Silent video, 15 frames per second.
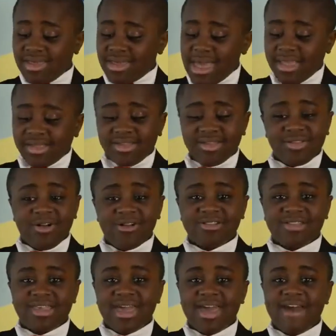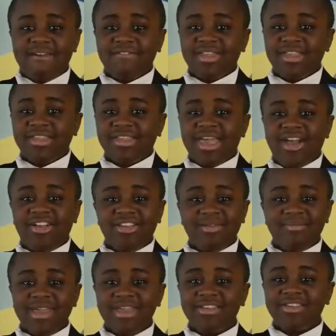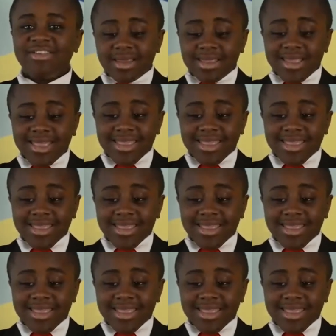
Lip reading: the cats and dogs have and the sound it makes.